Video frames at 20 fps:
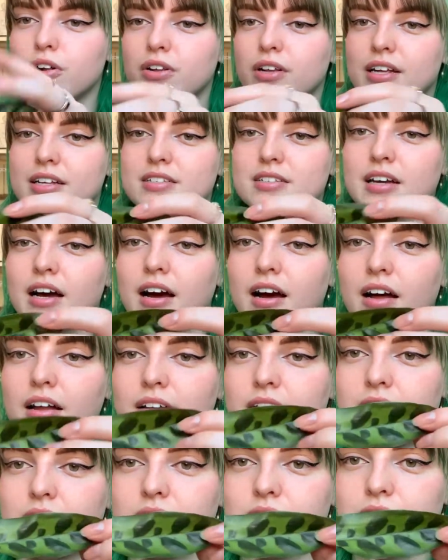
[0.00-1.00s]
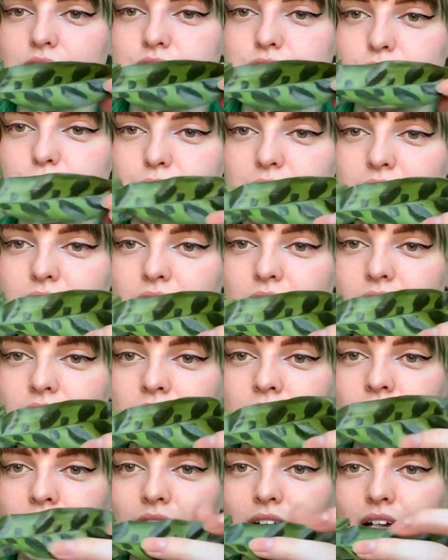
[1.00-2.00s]
It's got this
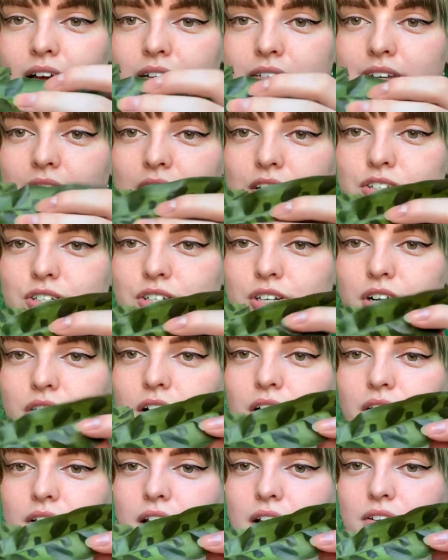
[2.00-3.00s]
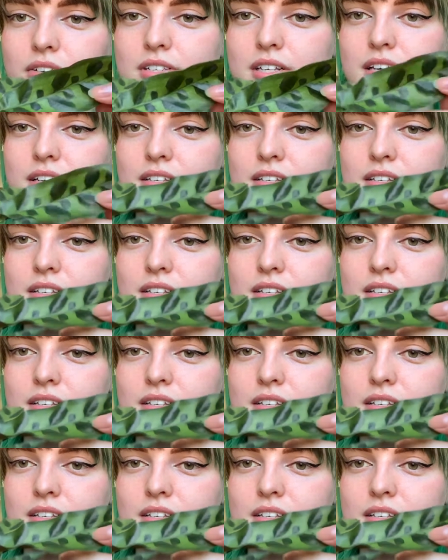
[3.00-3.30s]
green texture that looks like a